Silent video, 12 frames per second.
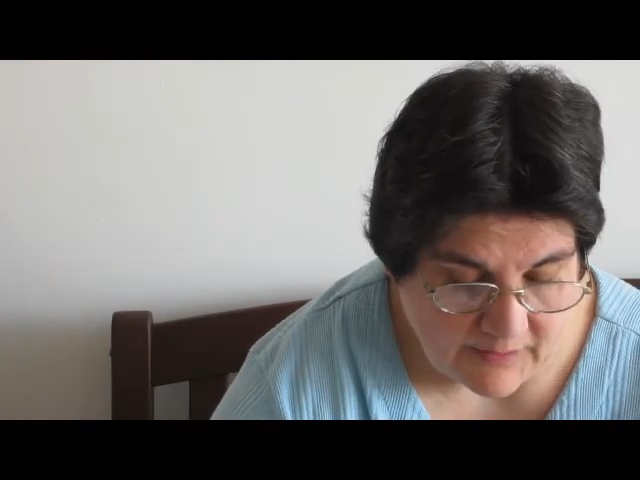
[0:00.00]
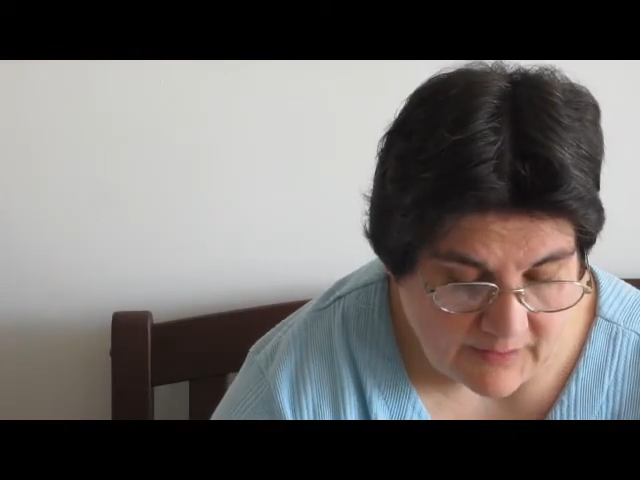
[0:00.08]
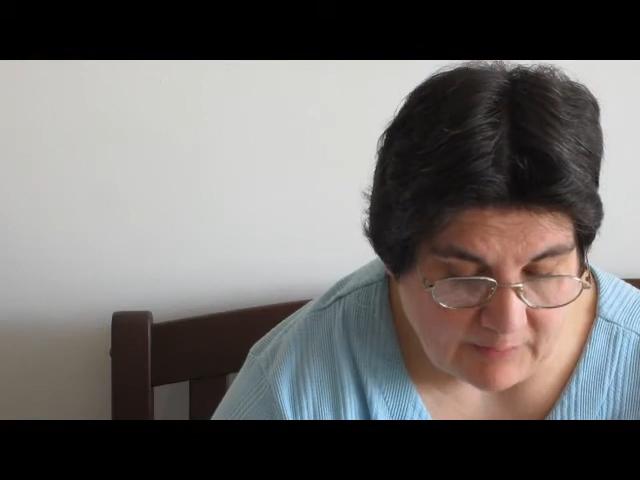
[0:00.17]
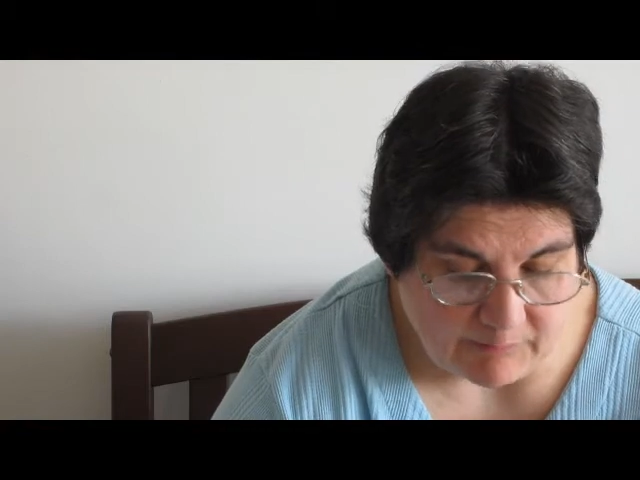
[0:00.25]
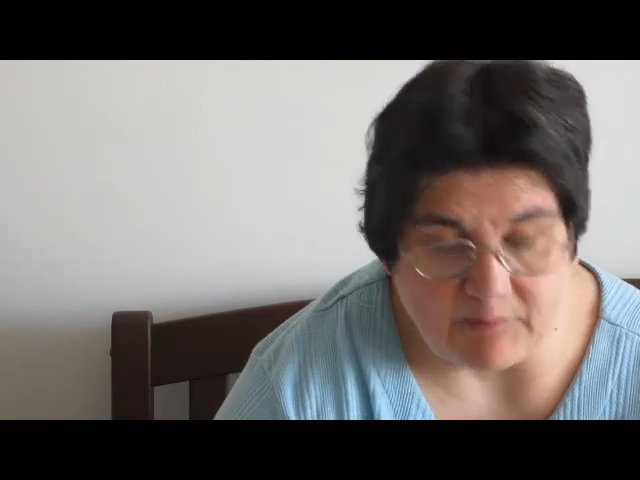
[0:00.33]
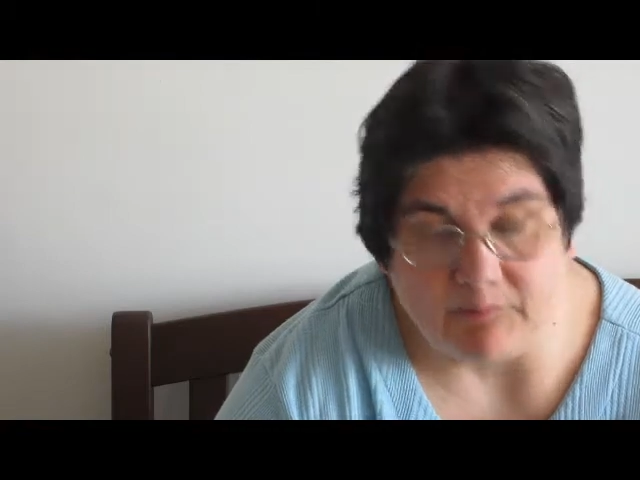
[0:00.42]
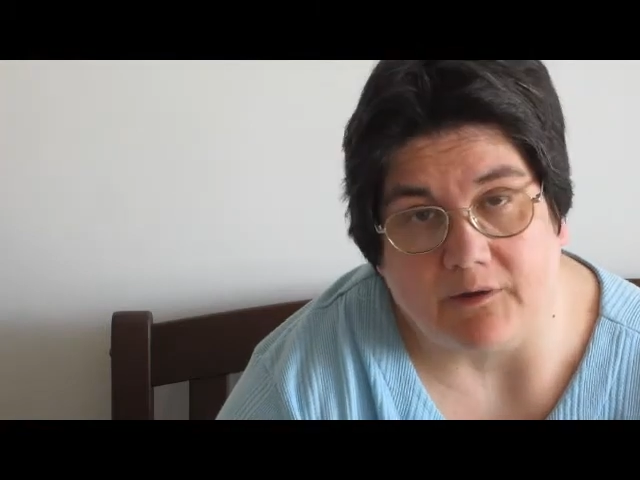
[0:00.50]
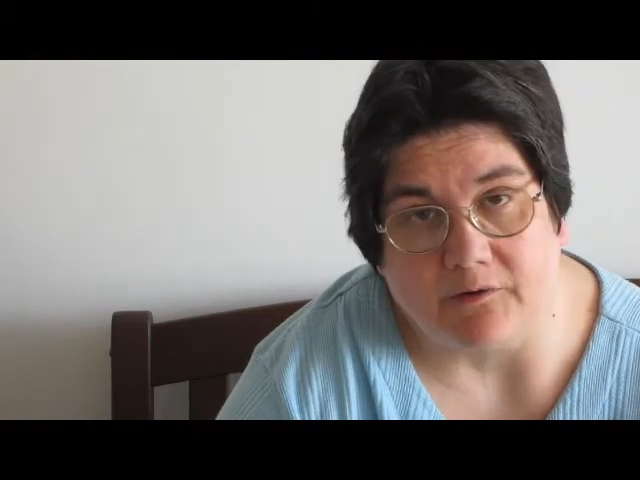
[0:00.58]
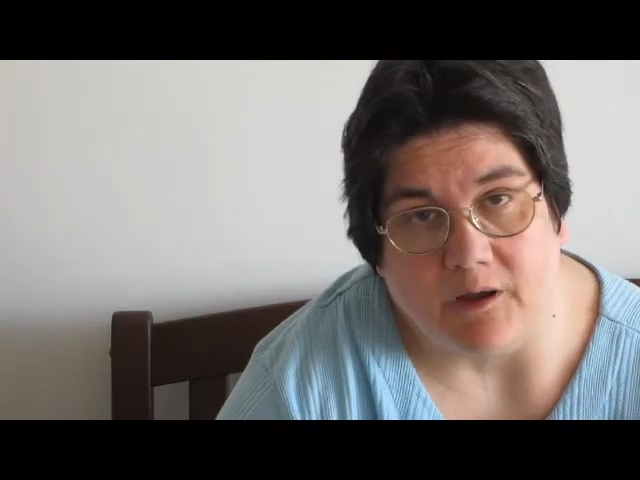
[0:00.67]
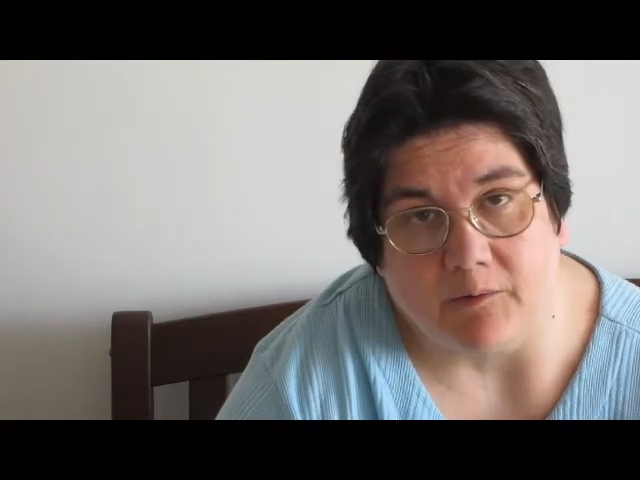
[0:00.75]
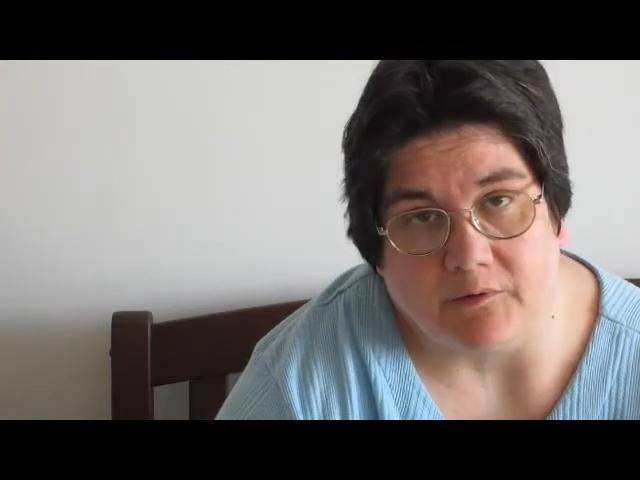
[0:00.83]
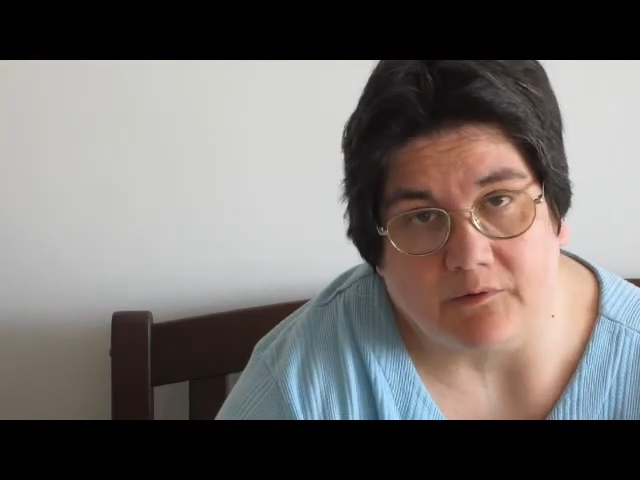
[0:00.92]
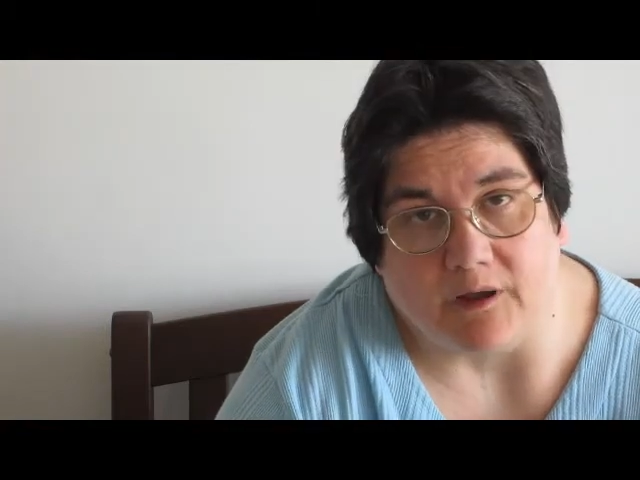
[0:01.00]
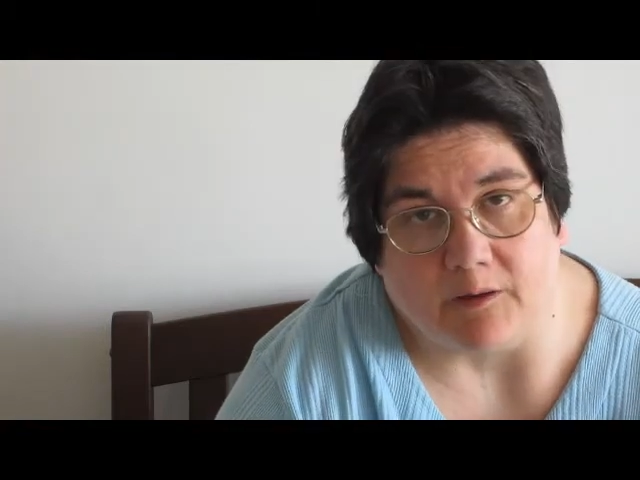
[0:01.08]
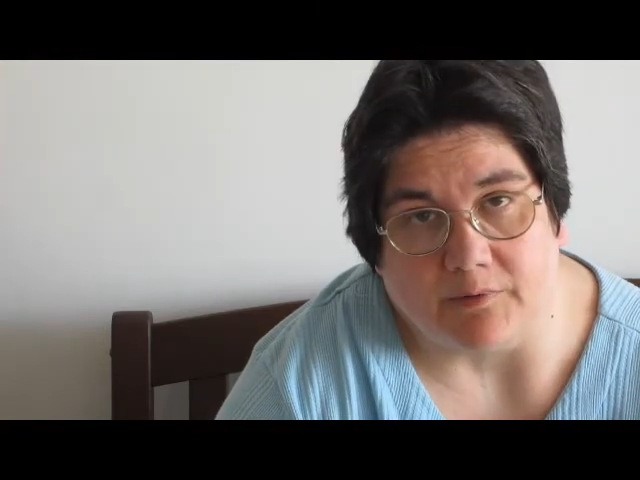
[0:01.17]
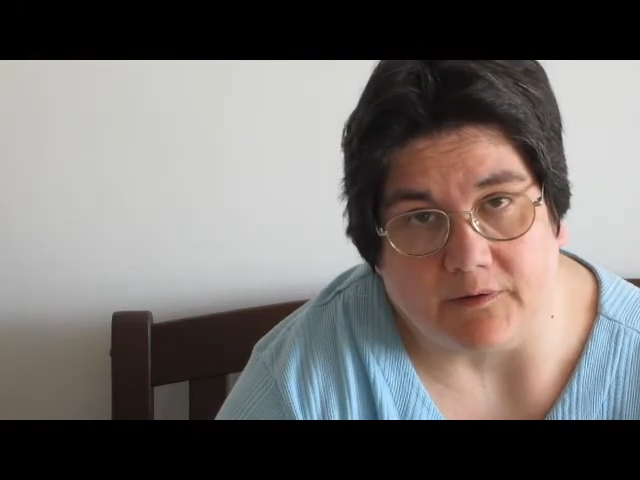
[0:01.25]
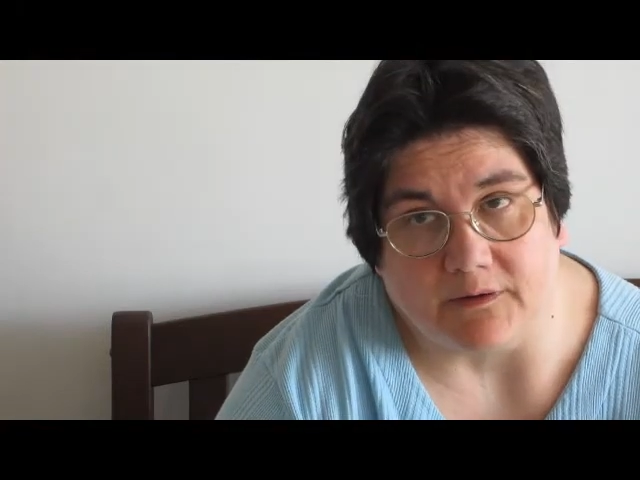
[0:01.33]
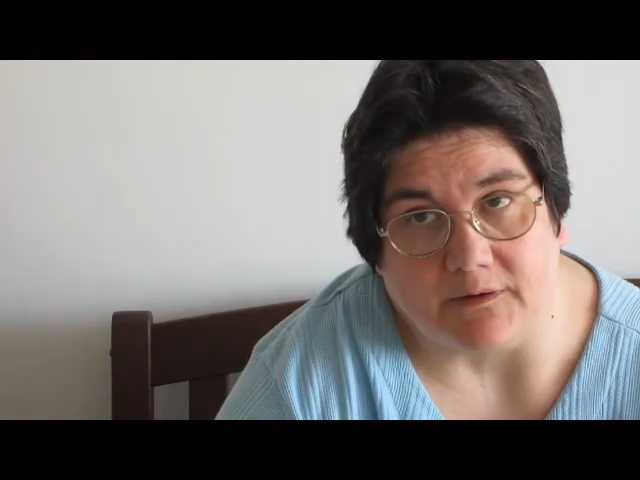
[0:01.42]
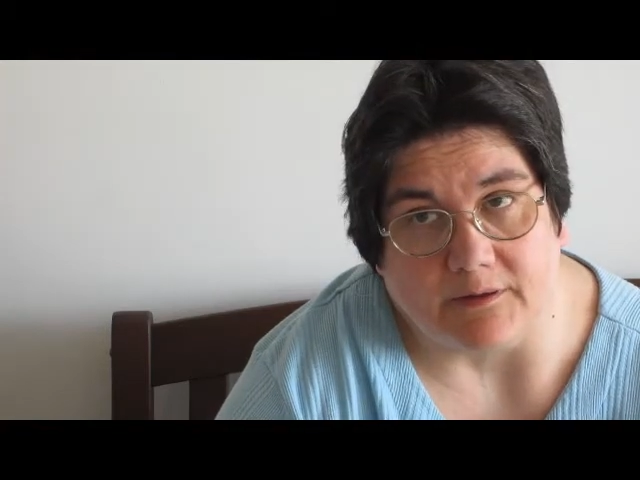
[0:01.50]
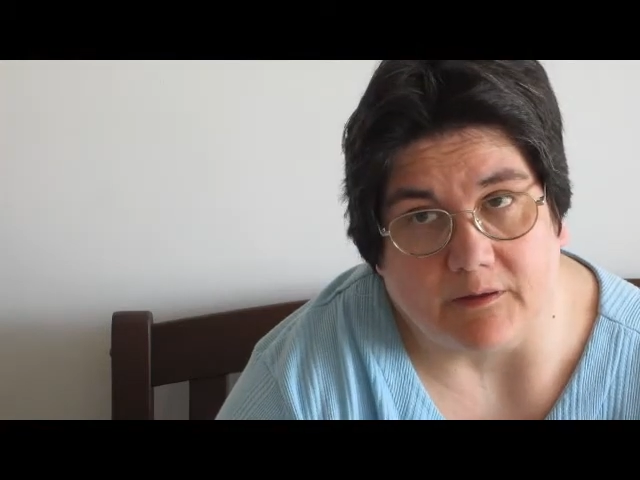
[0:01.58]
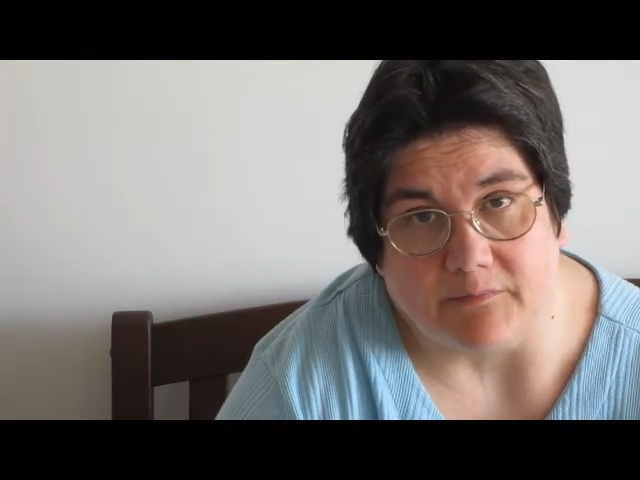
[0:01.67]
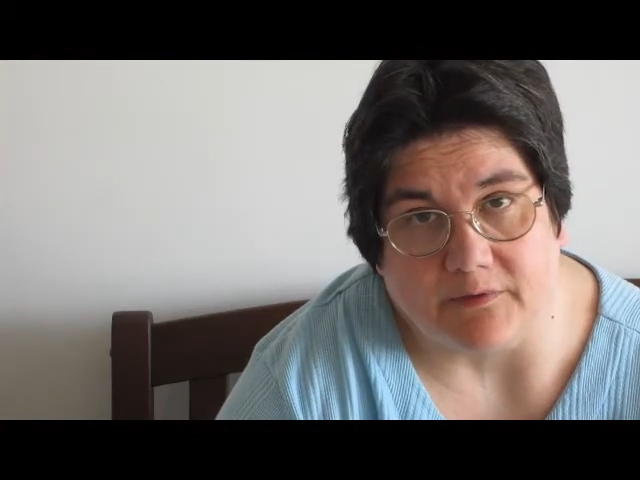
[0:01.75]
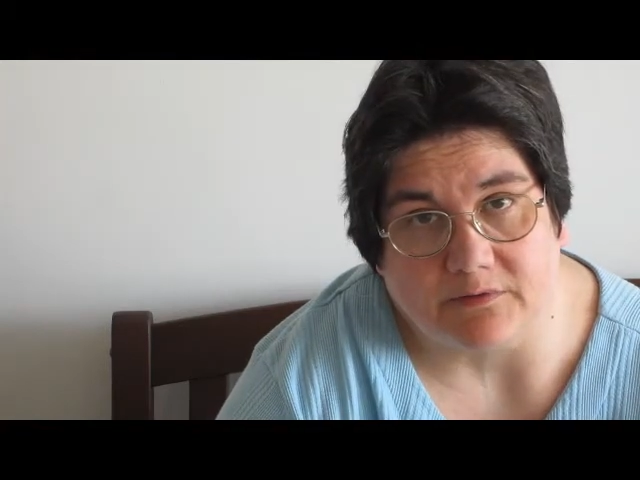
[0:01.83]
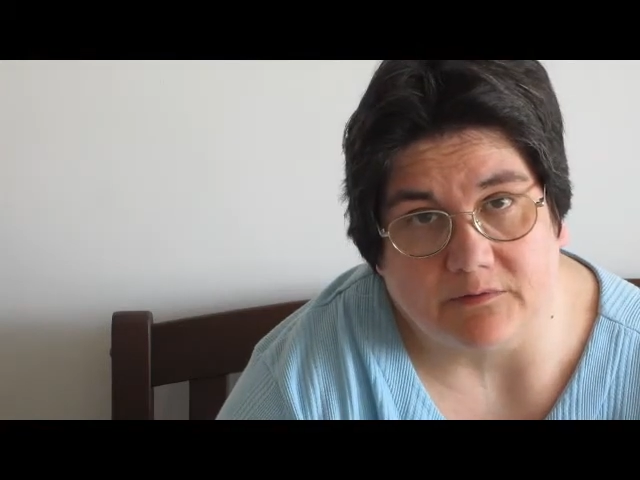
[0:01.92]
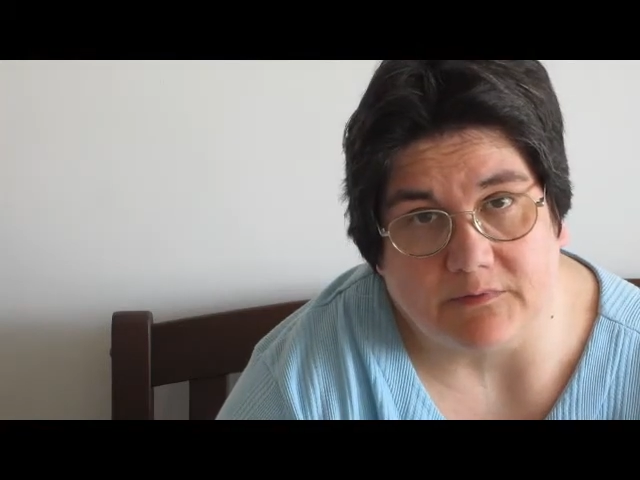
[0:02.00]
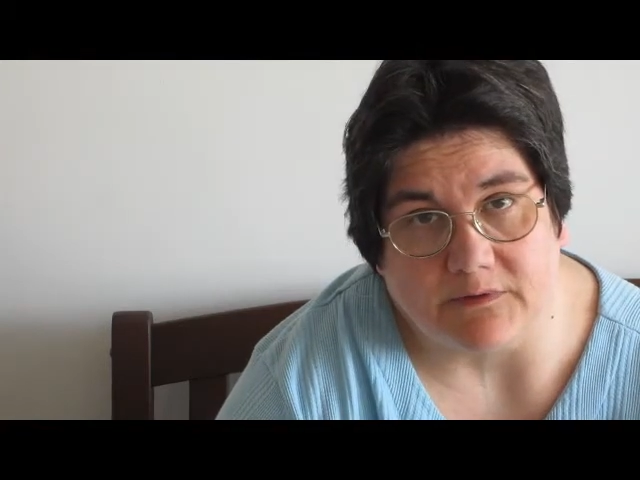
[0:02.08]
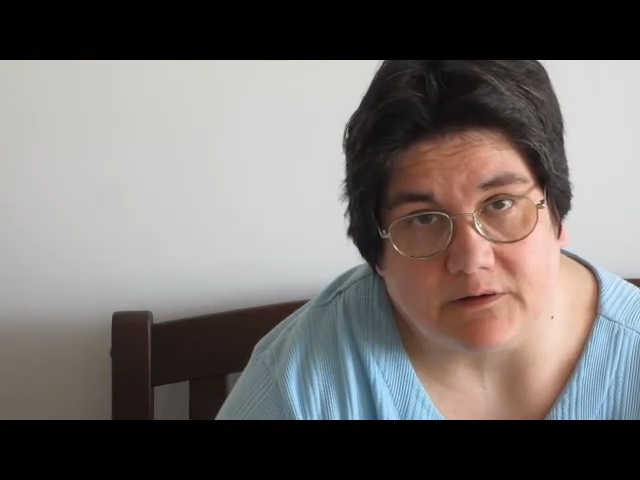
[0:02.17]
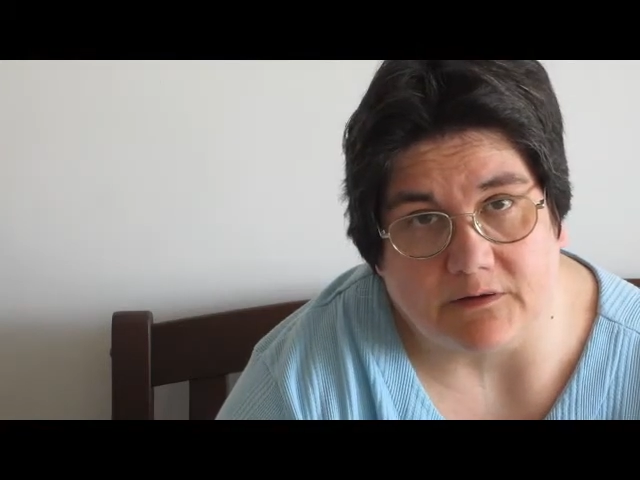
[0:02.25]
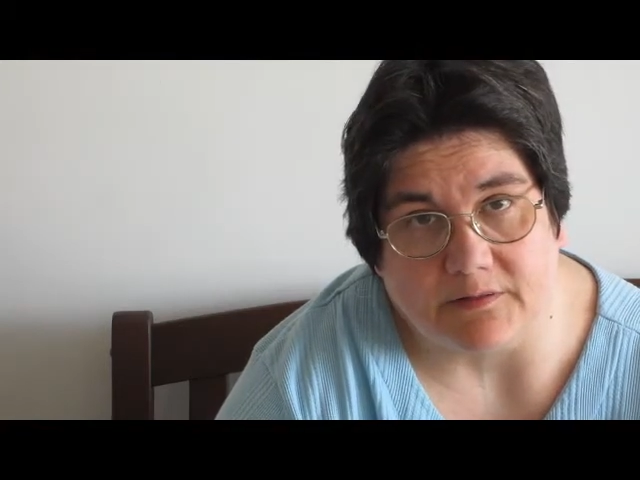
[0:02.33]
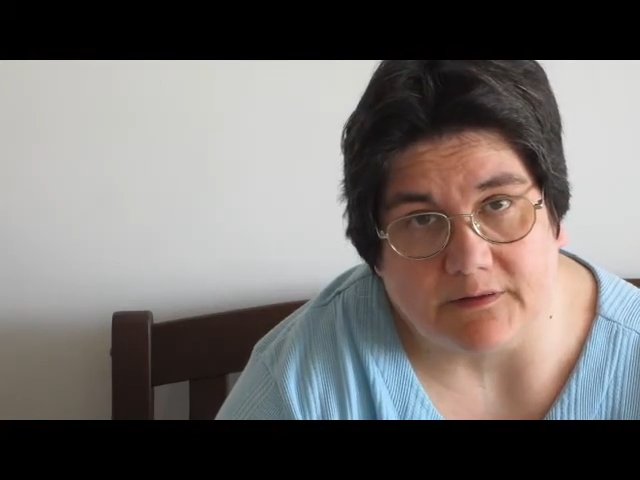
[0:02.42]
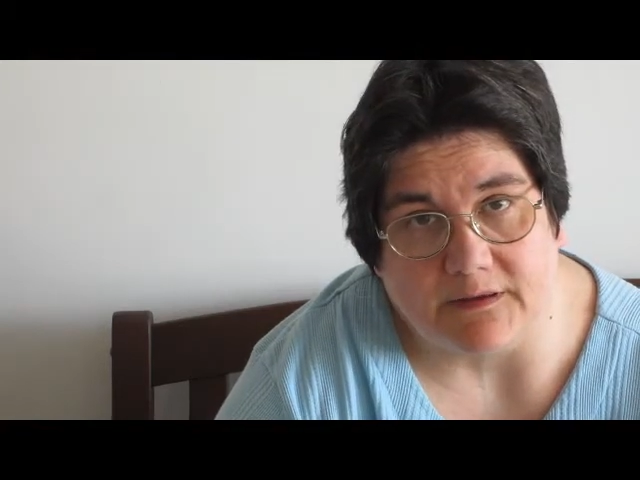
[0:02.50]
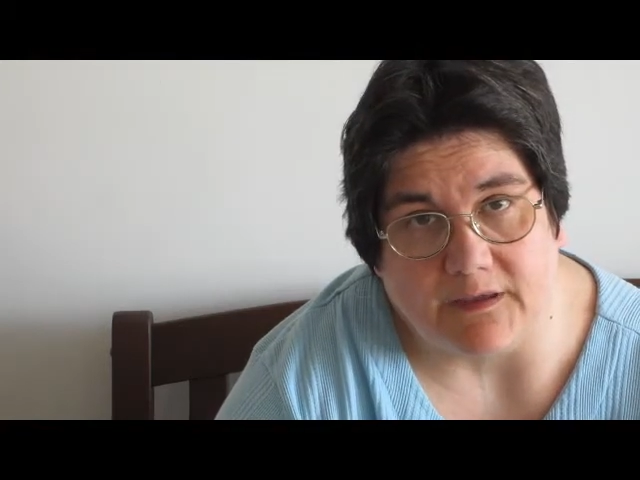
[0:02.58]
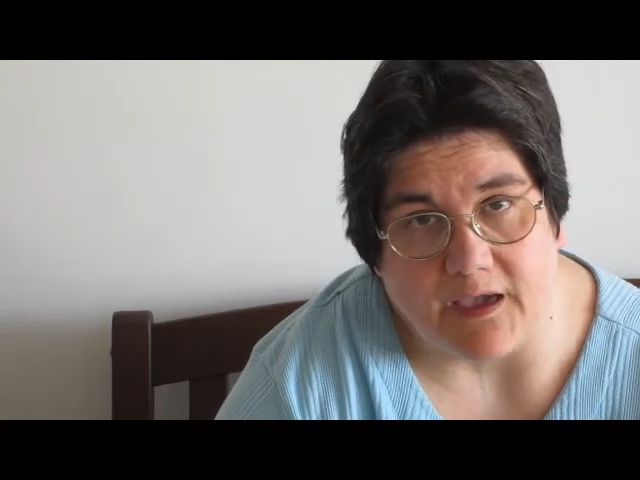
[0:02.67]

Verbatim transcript: It'd be my grandma and grandpa because I miss them dearly,